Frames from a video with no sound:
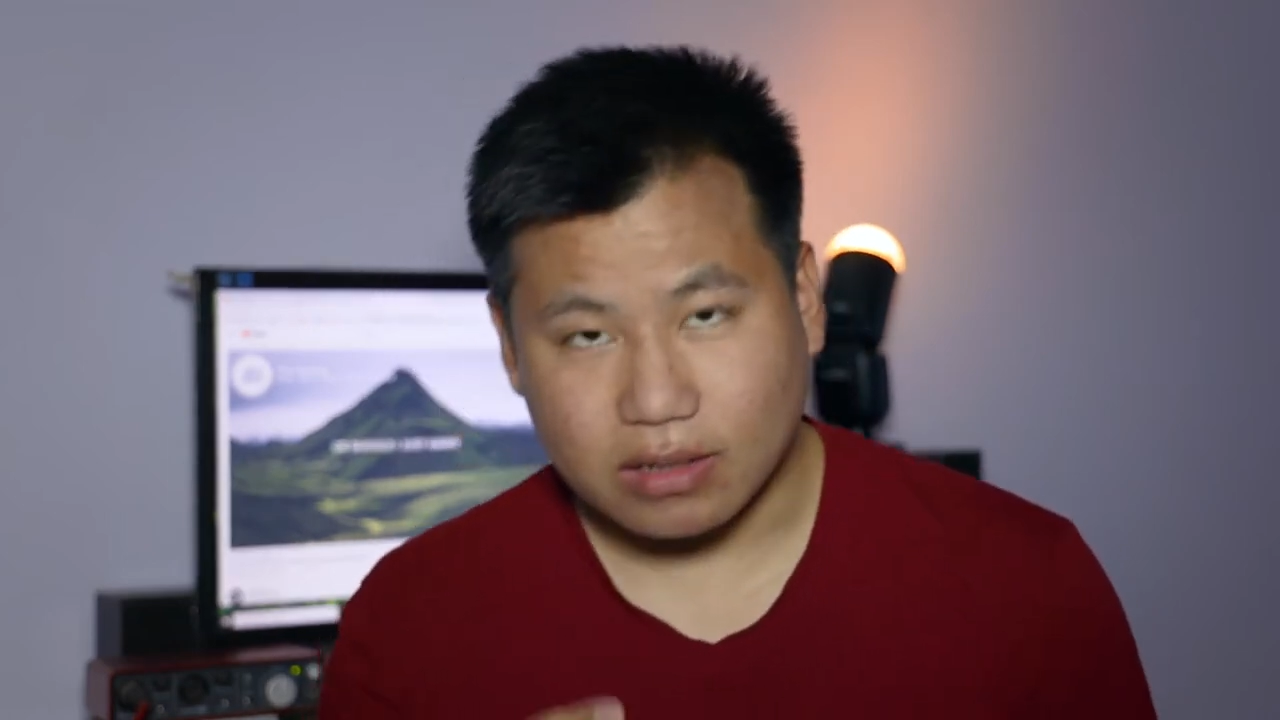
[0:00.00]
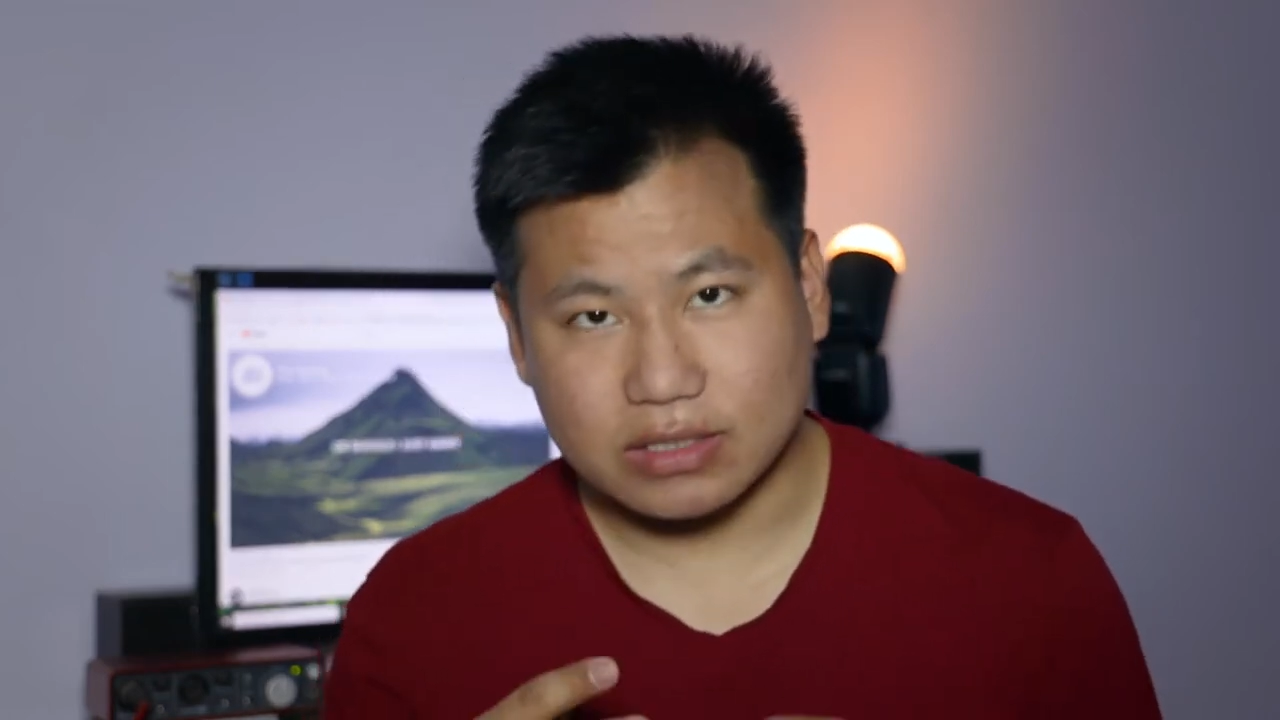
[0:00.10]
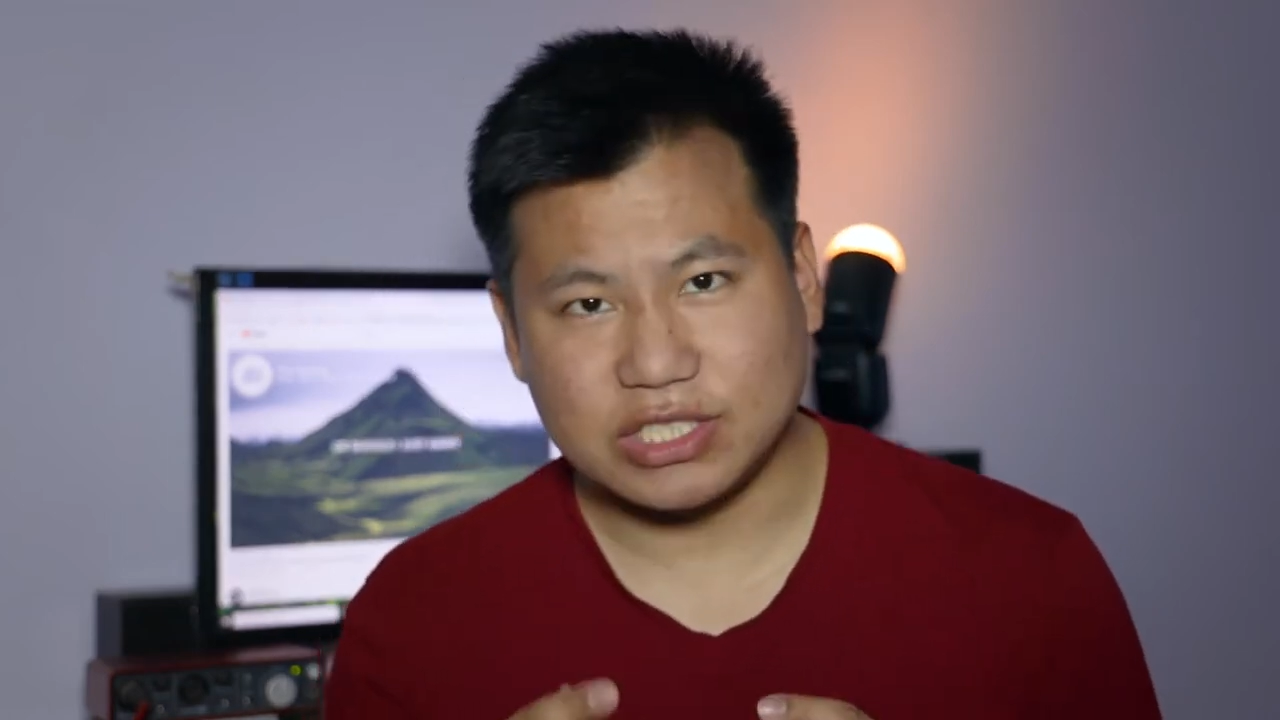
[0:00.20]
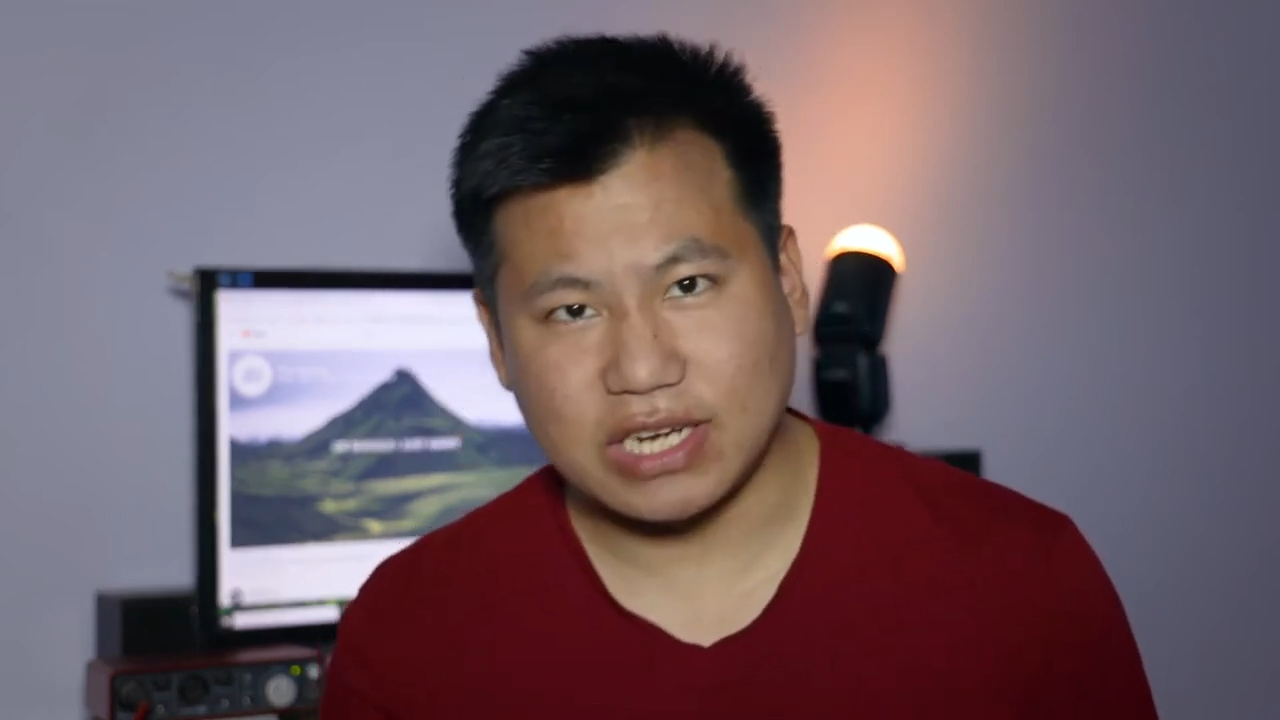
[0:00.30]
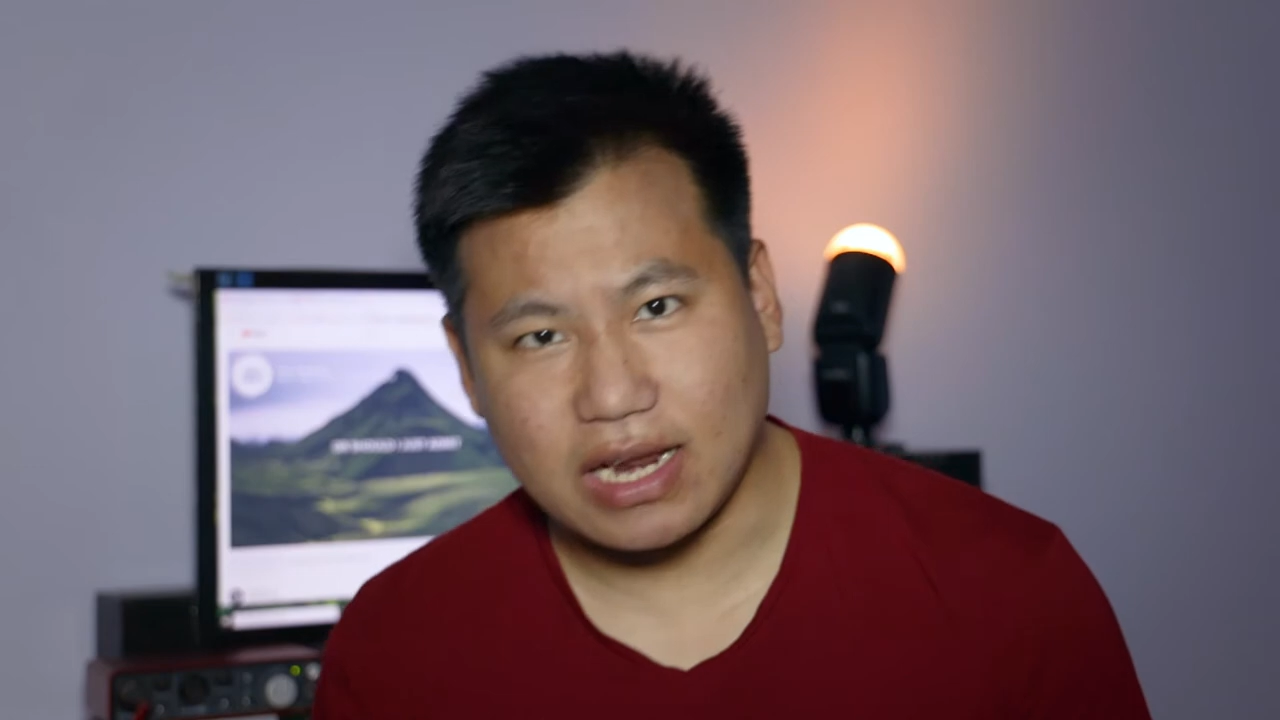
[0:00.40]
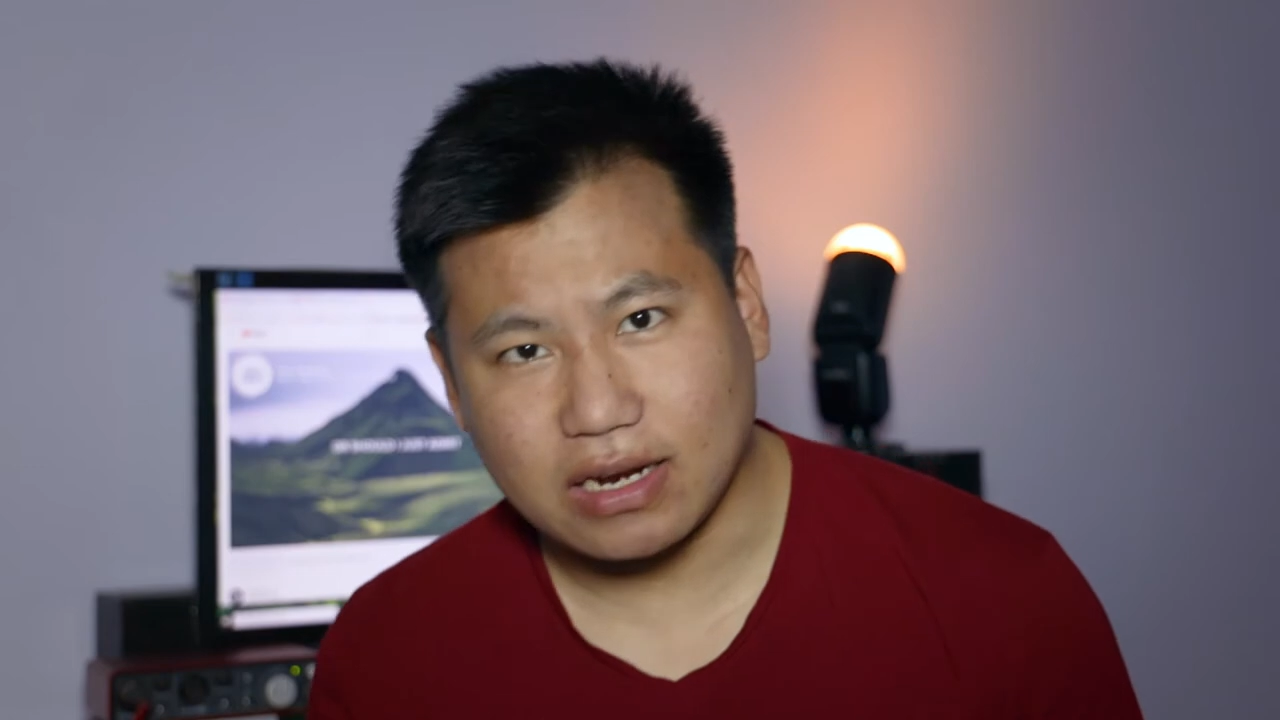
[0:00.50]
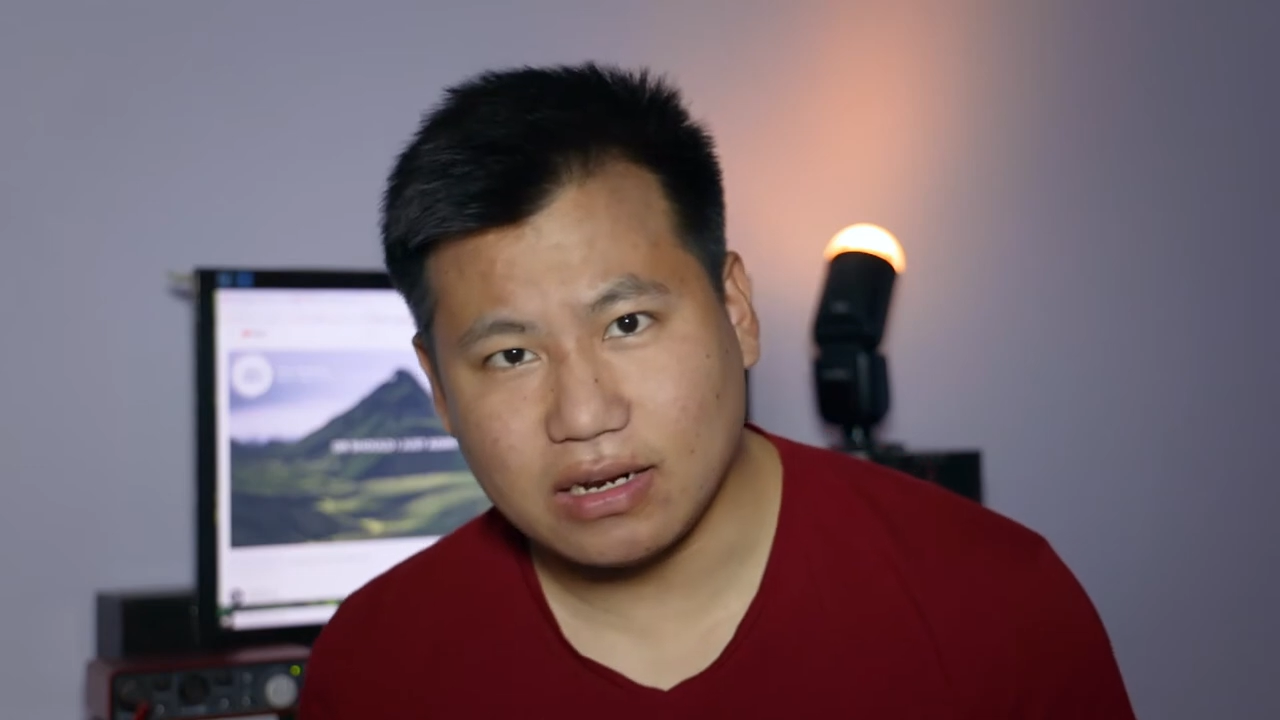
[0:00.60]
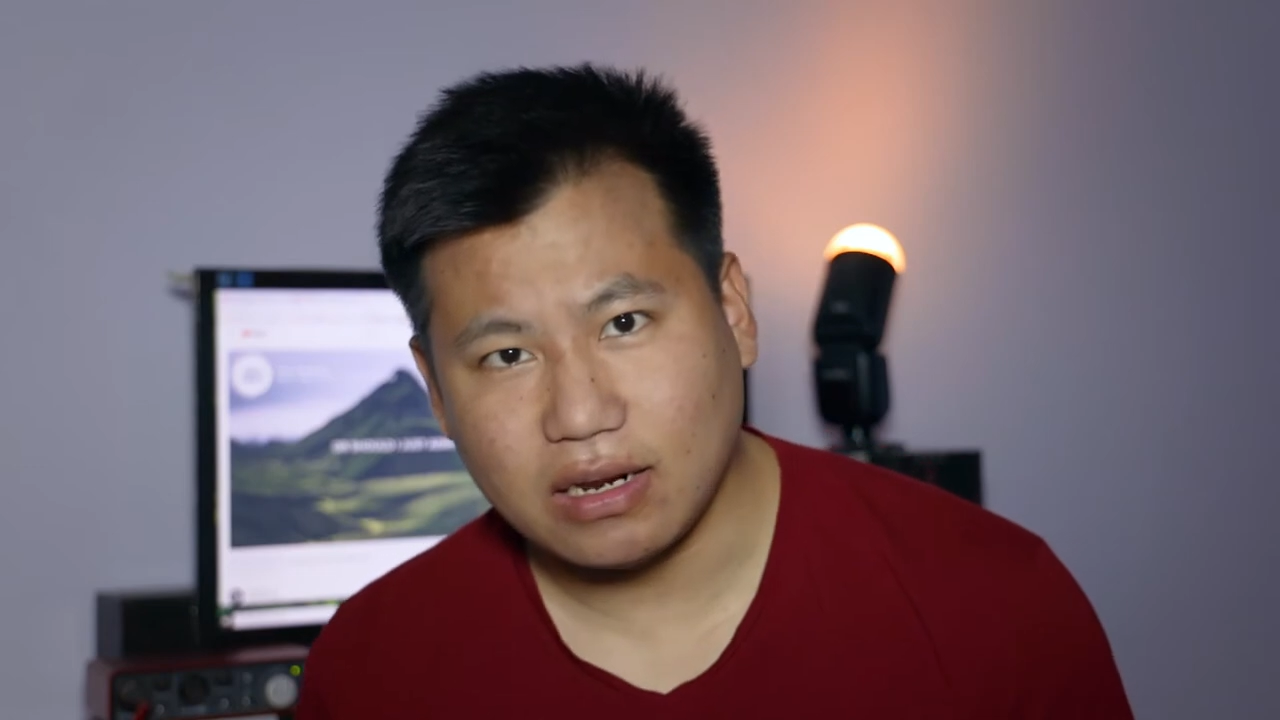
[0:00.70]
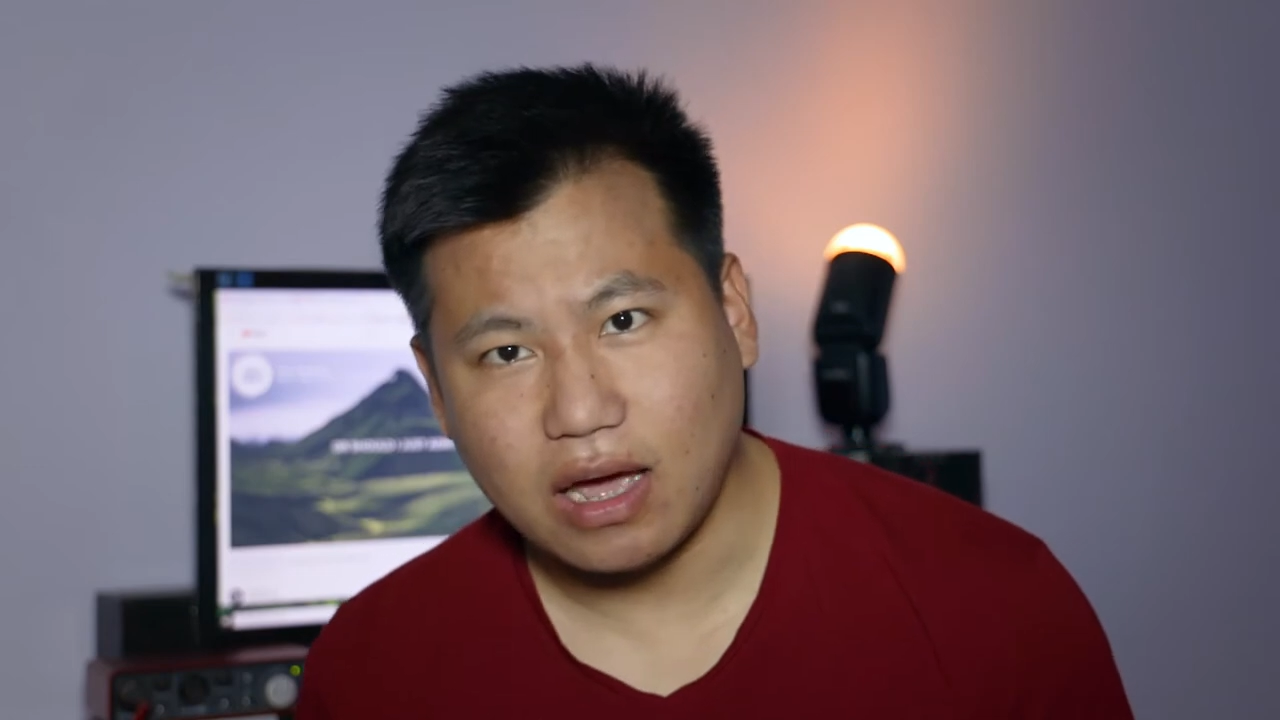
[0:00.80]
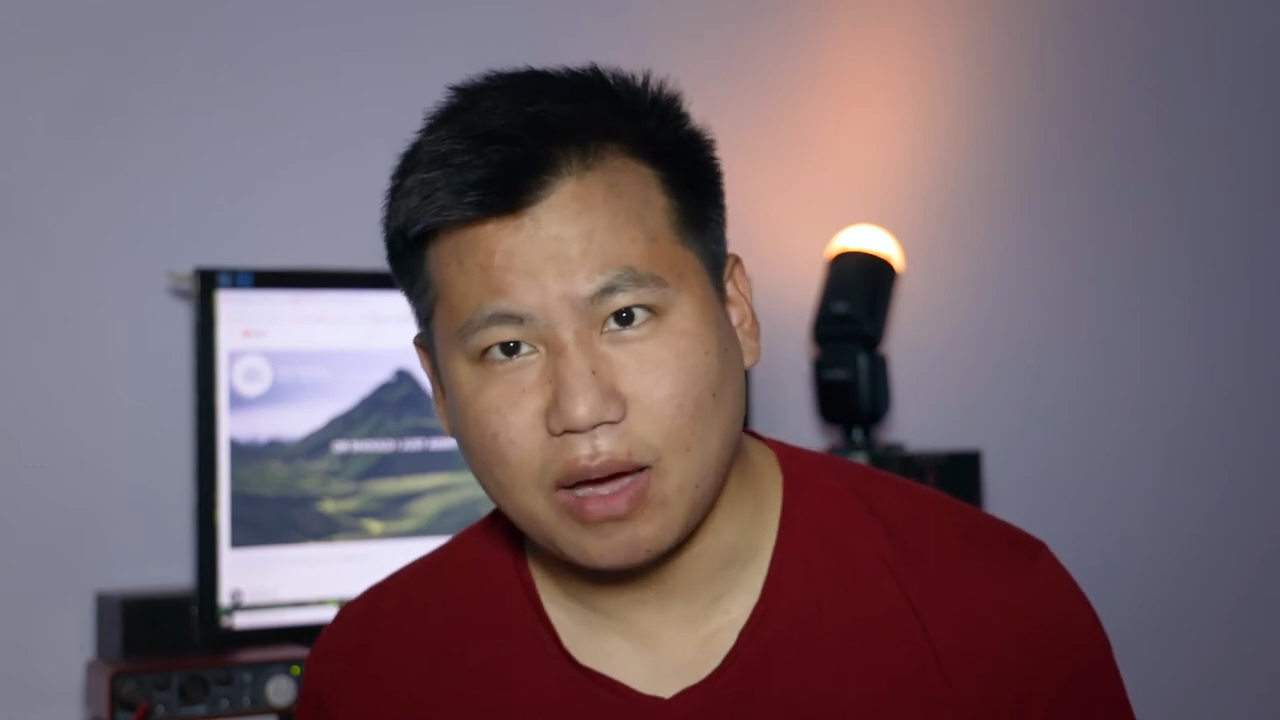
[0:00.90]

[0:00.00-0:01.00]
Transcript: a channel